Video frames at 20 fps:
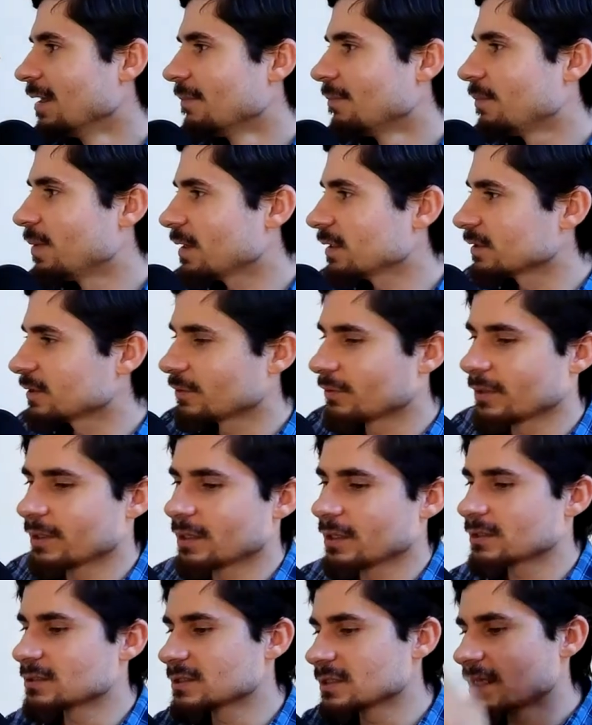Buttering,
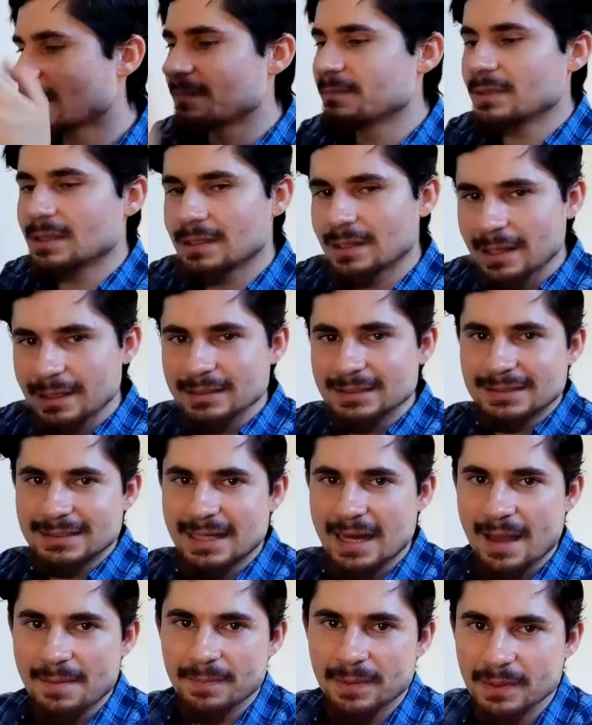isn't that mean like
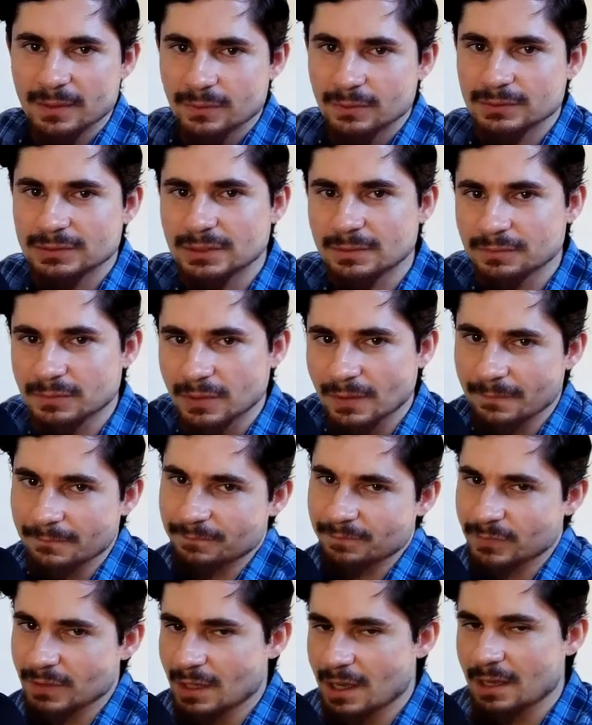slapping or something?
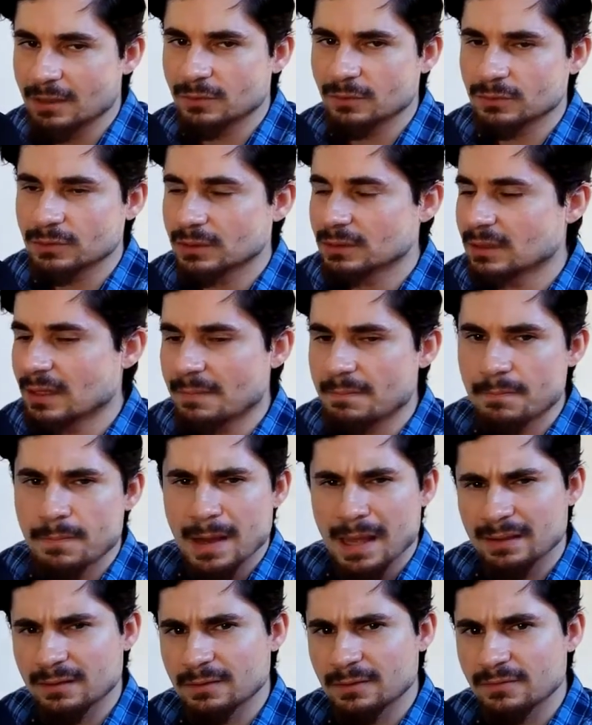I know that they
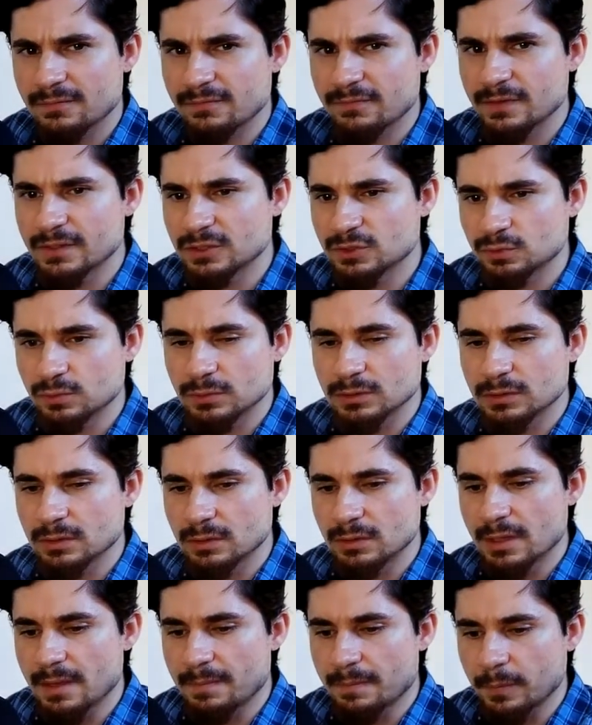butter fish, what
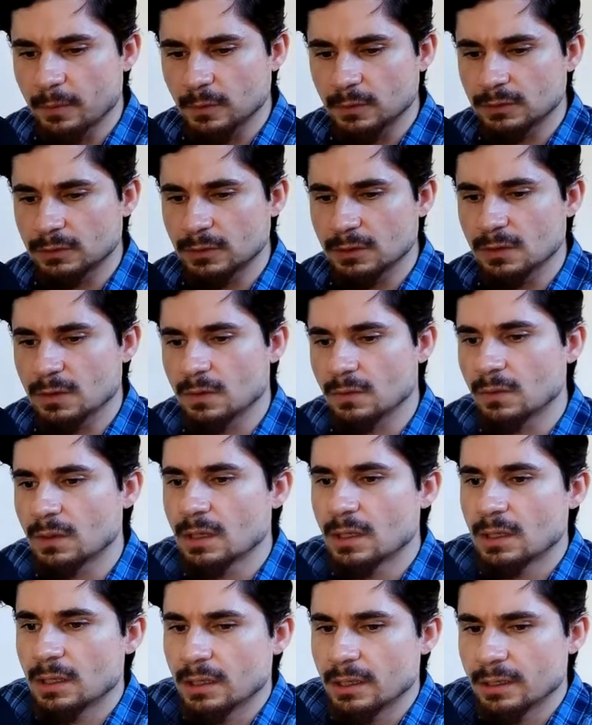they put, in
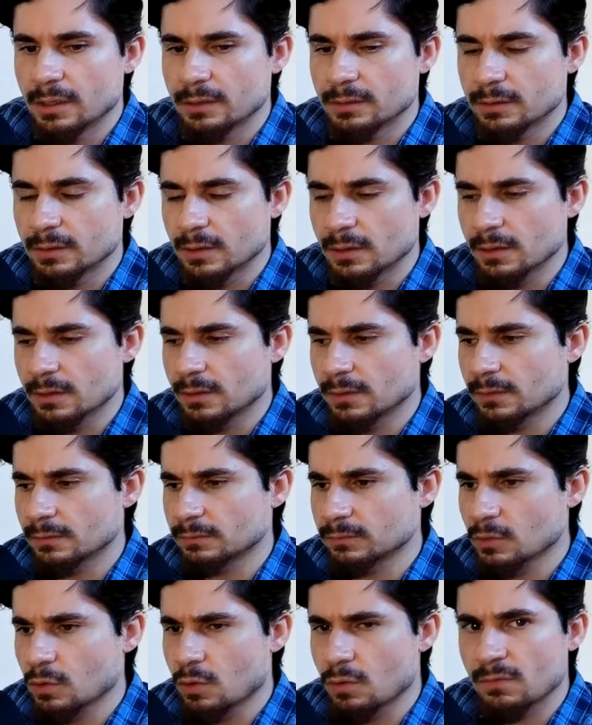
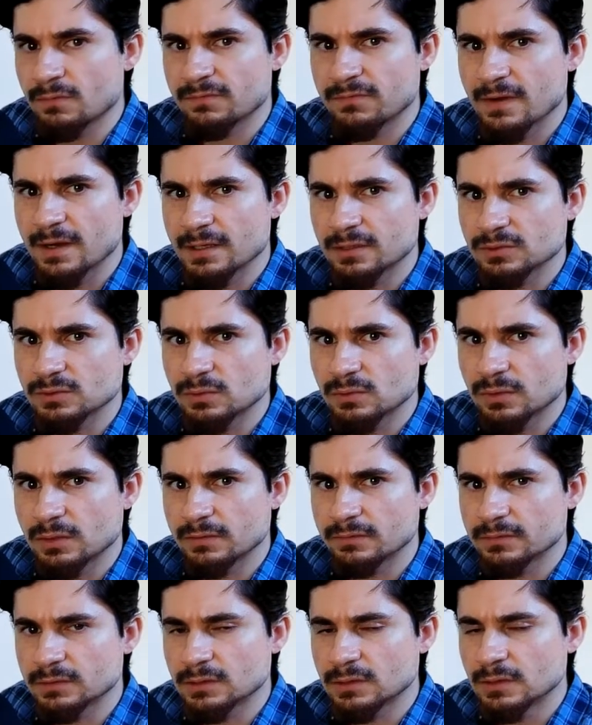cornflakes or
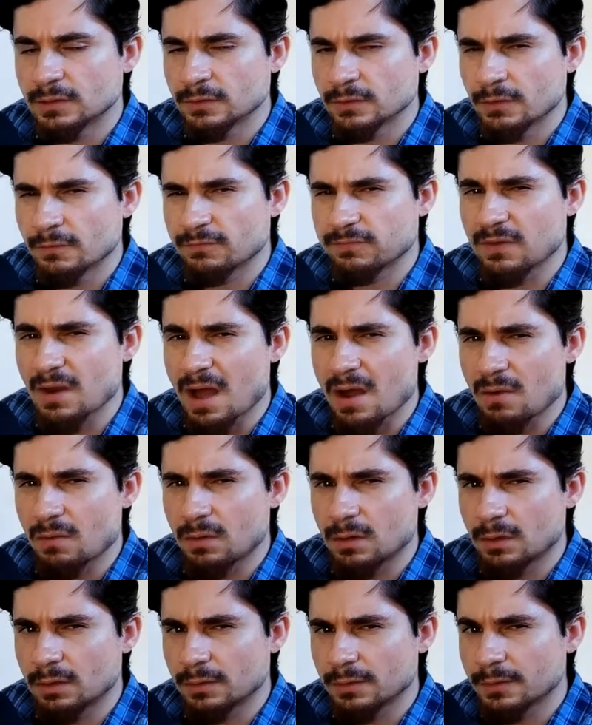whatever,
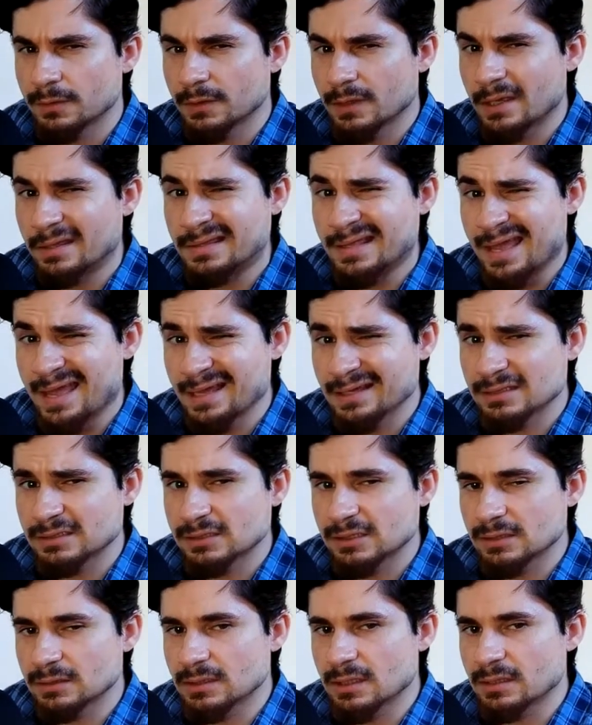flour and eggs,
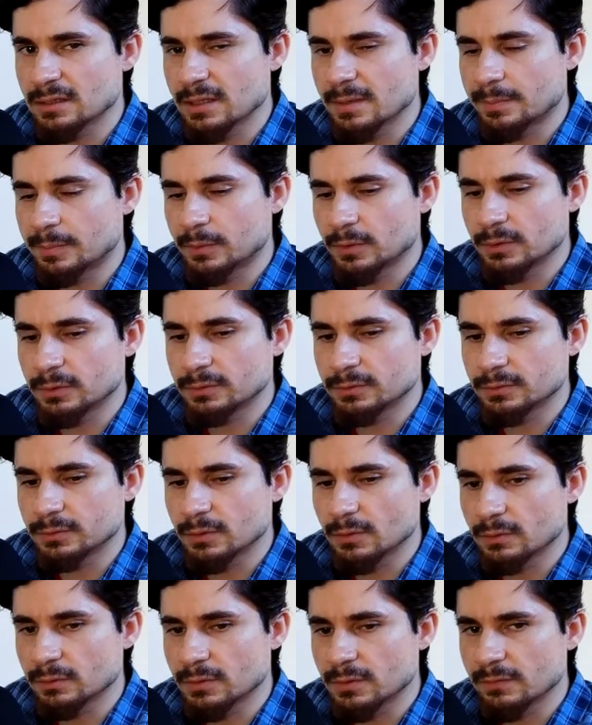and then they put it
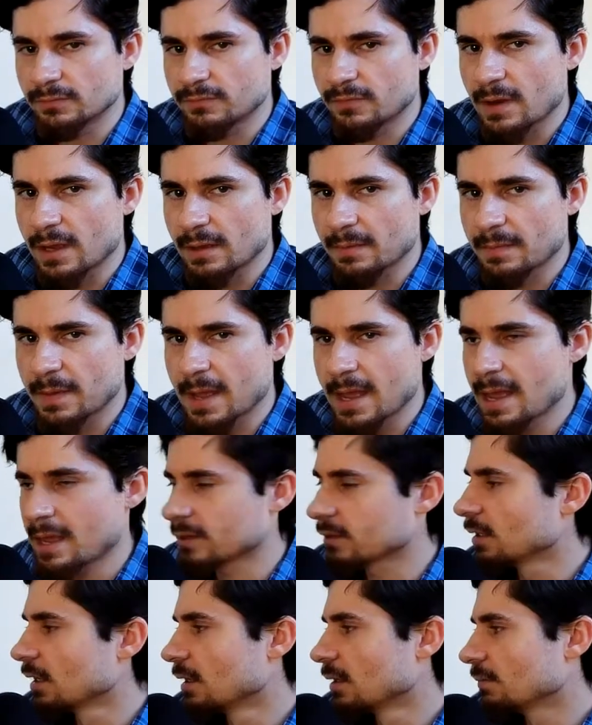on the frying
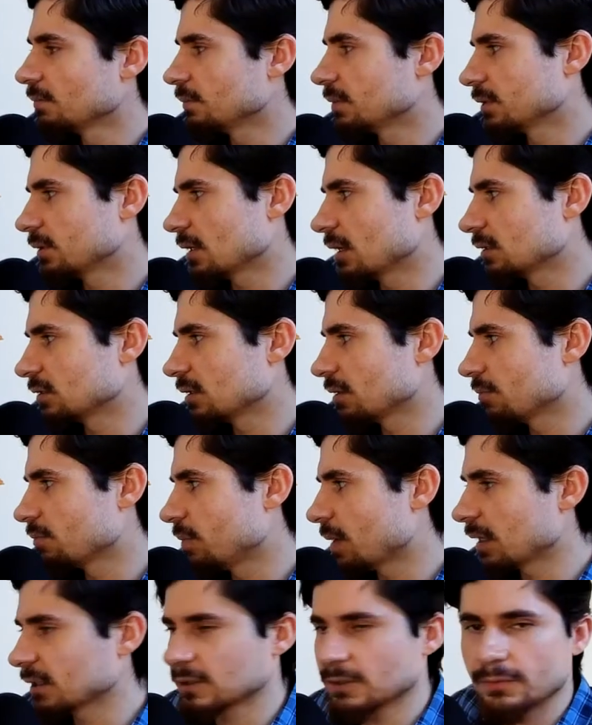pan. But I think
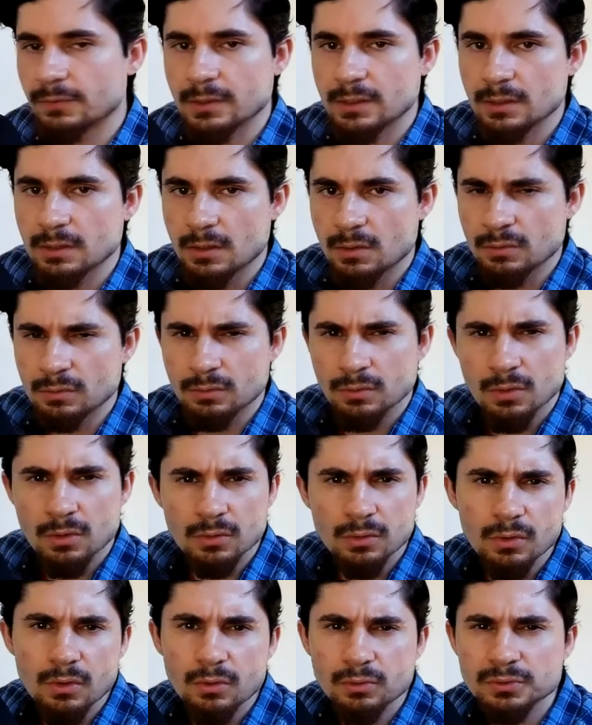buttering
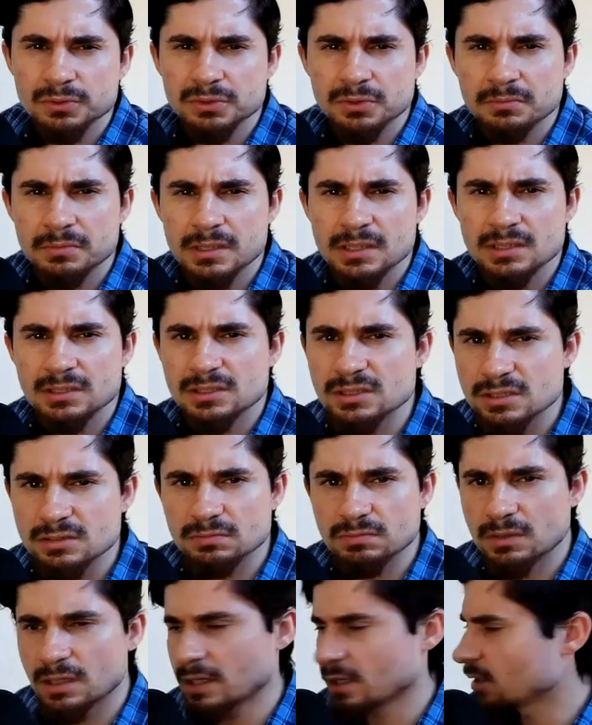also means
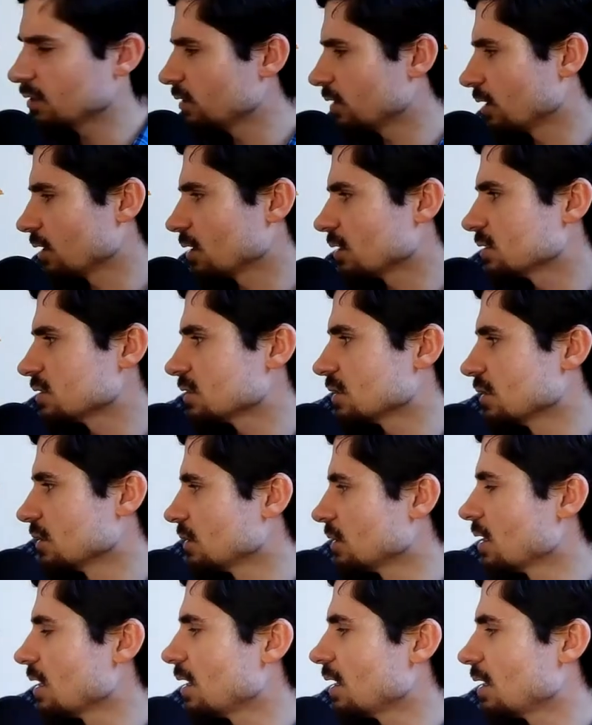hitting, isn't it?
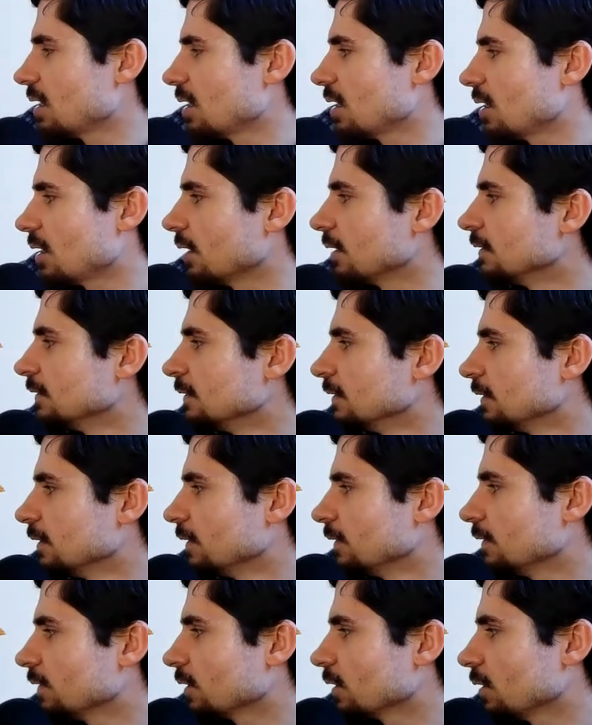Ha ha
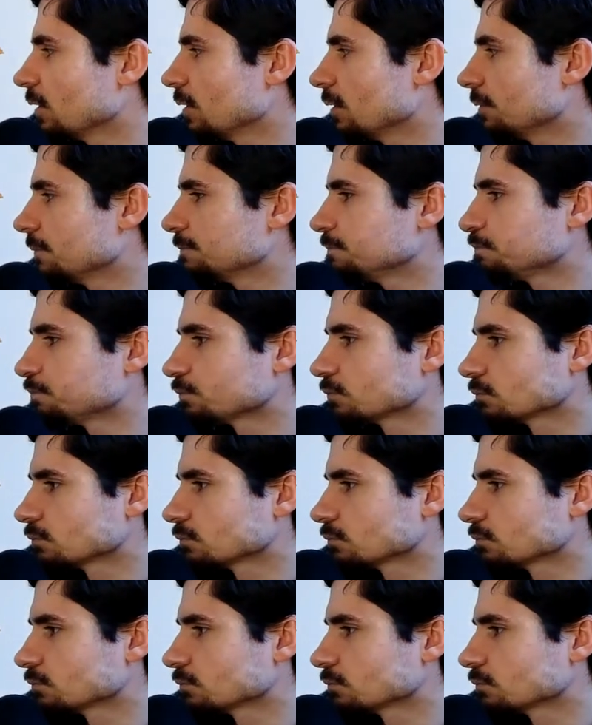ha.